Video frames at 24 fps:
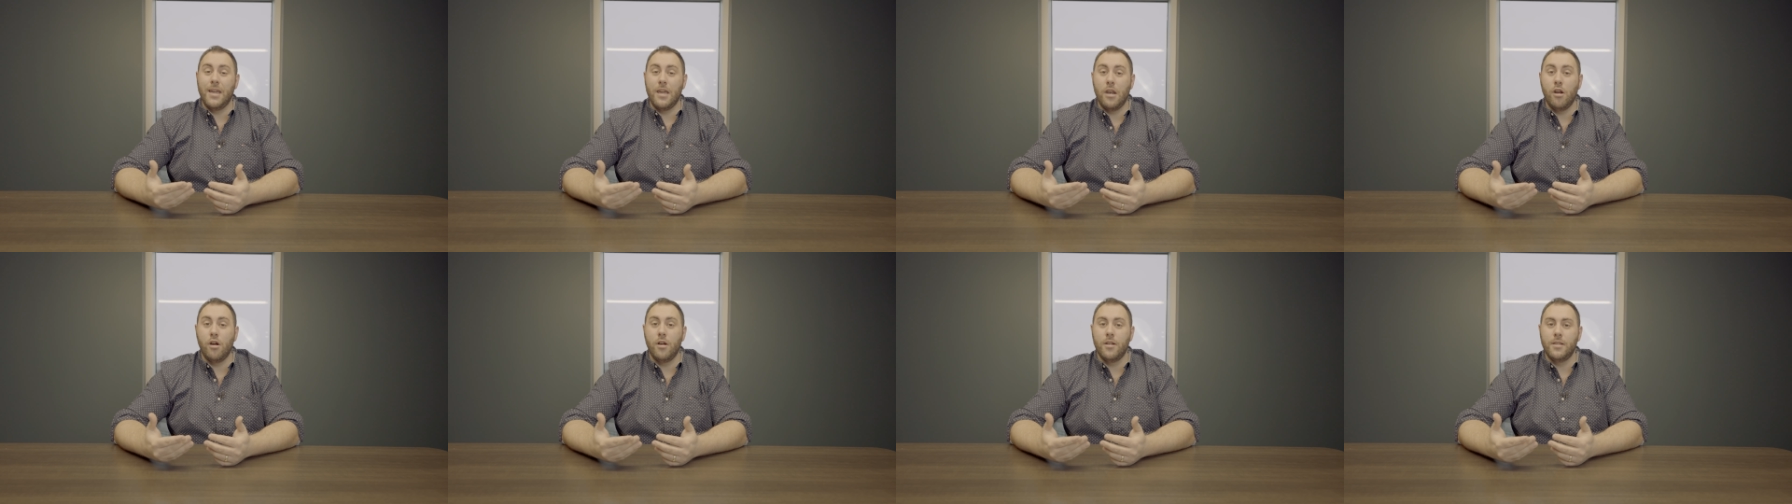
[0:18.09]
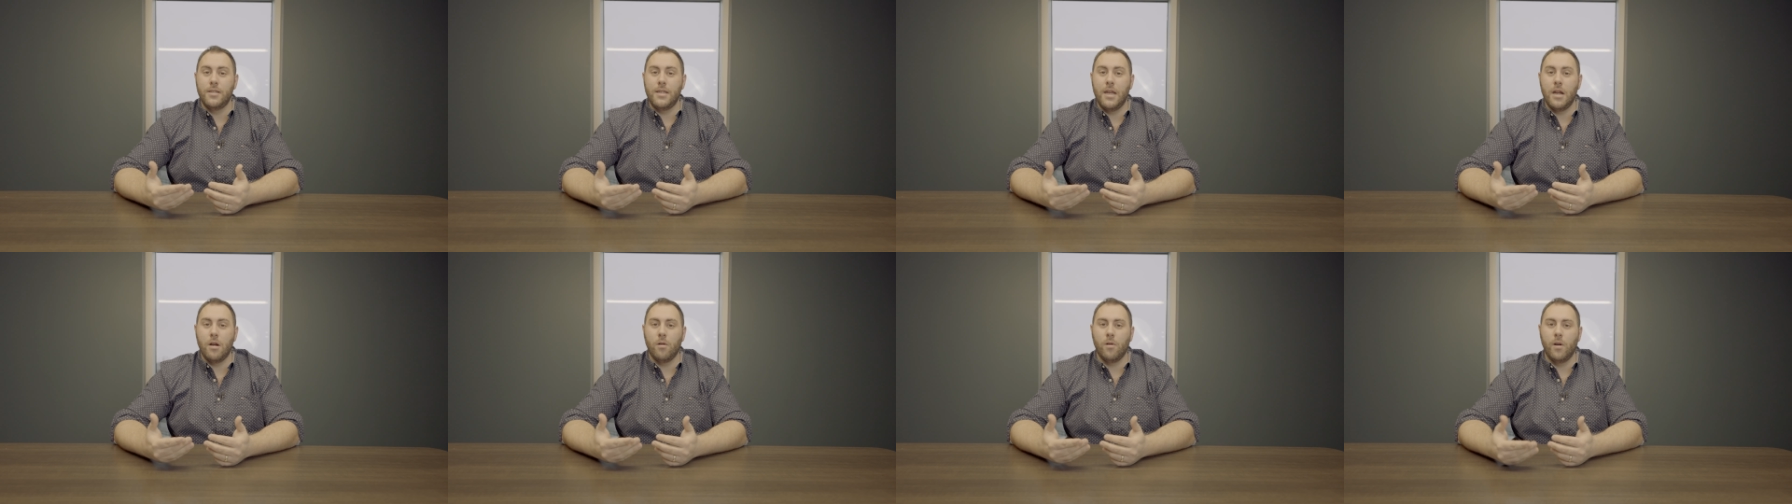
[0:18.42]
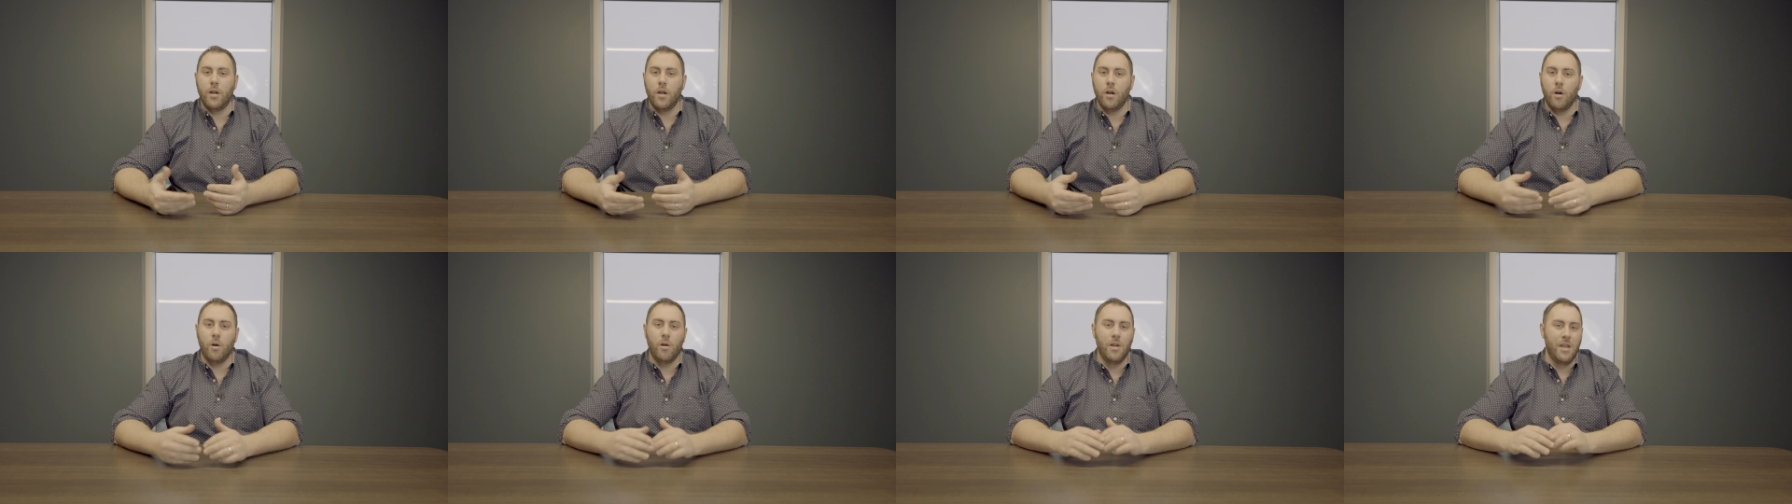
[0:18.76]
in
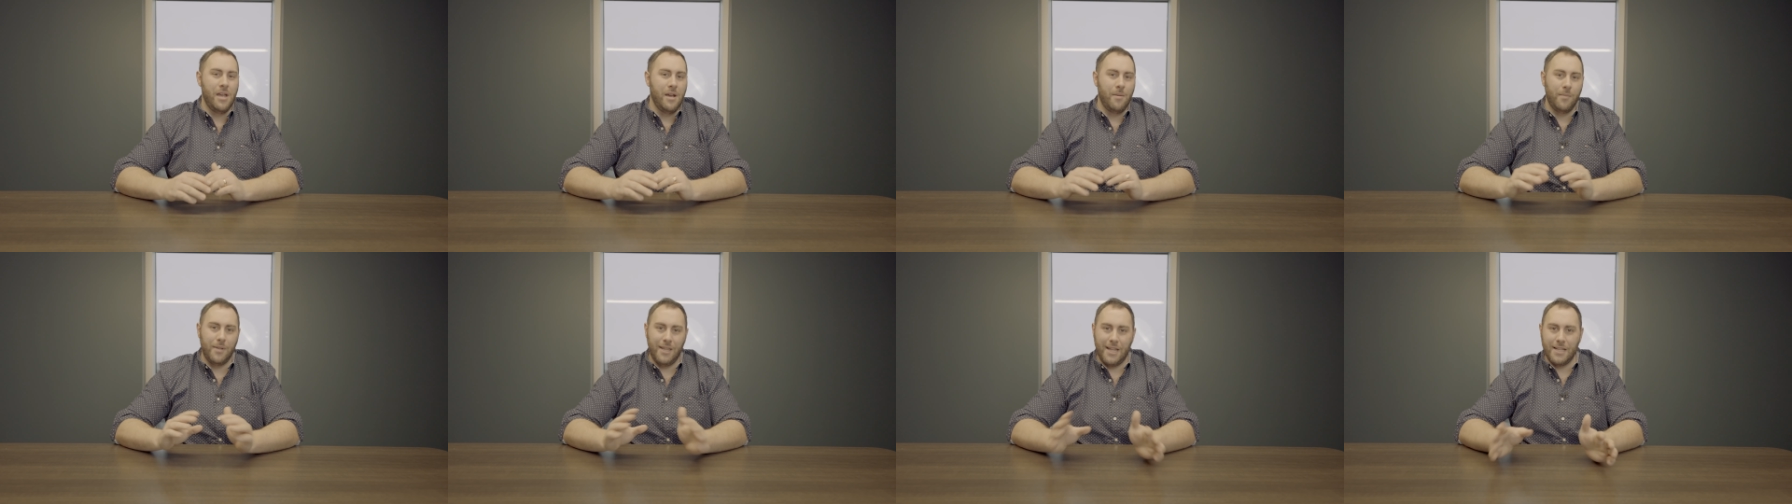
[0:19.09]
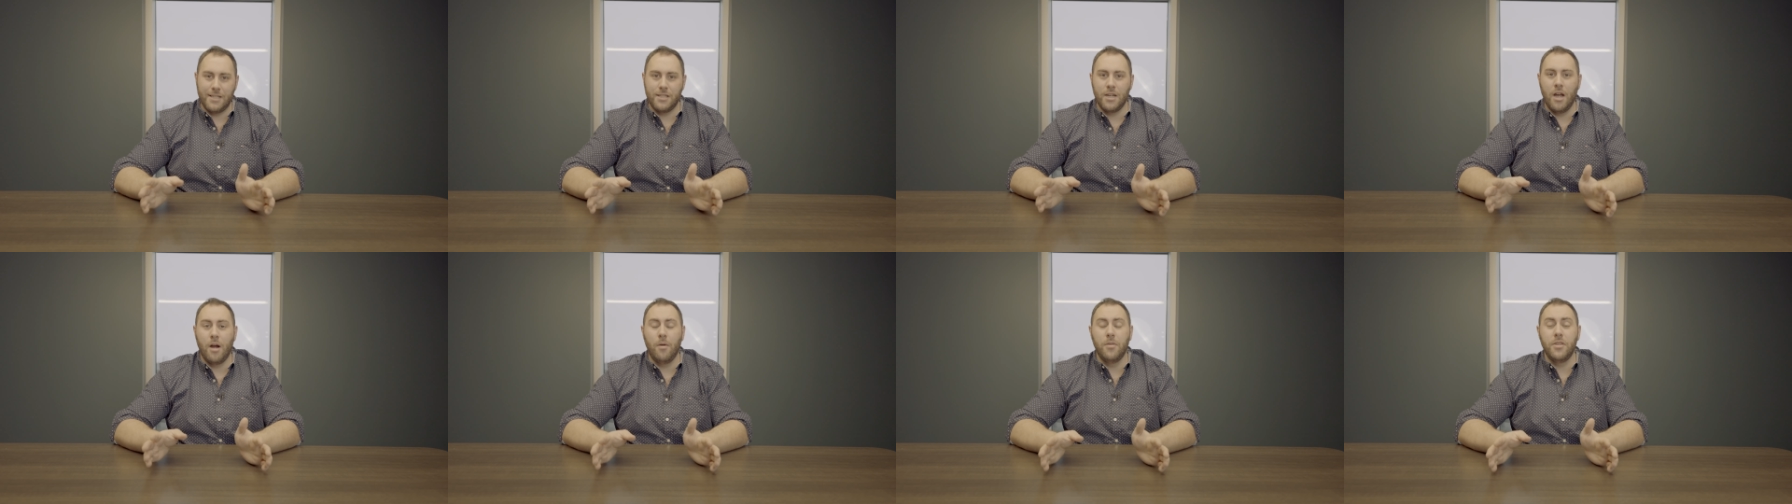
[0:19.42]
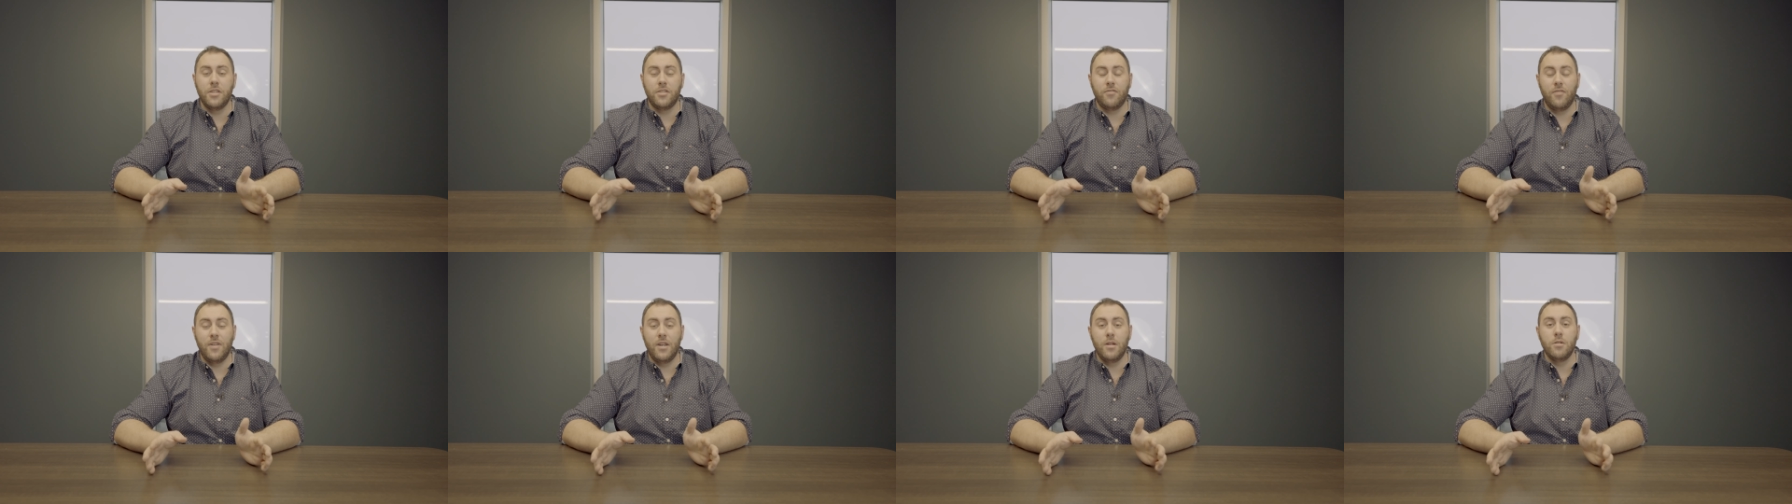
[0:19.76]
Ontario, but that's not what
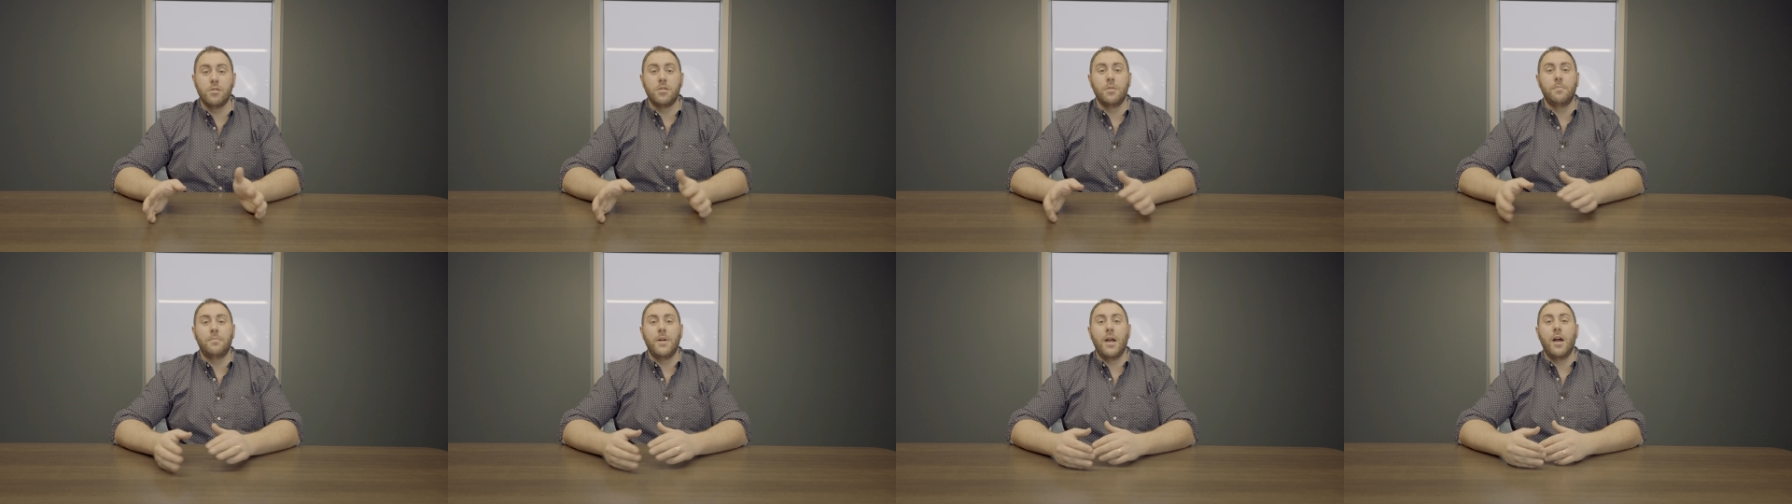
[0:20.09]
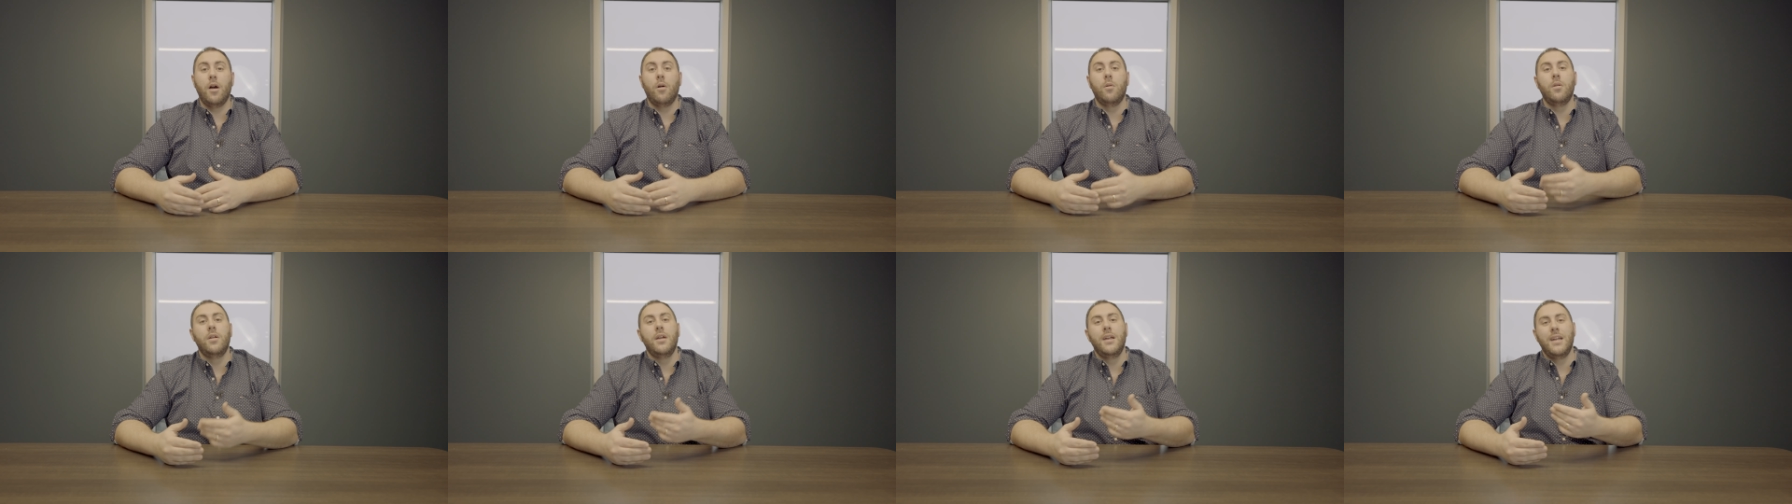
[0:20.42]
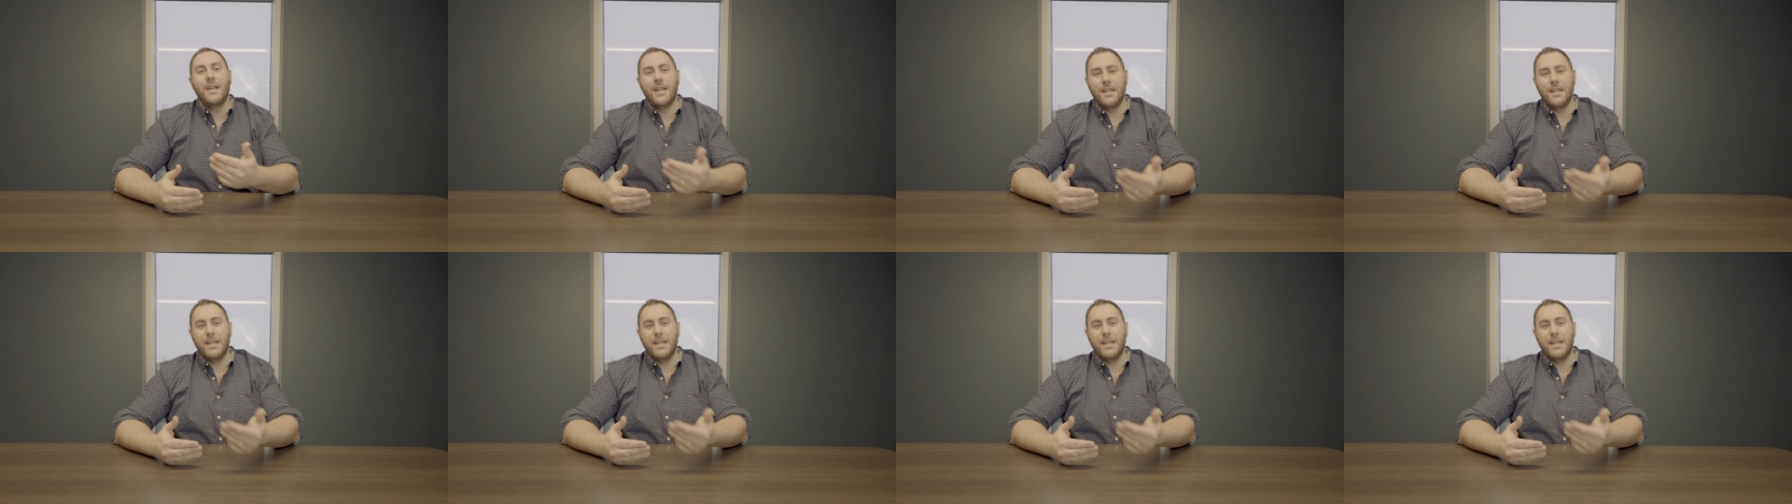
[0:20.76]
this video is about.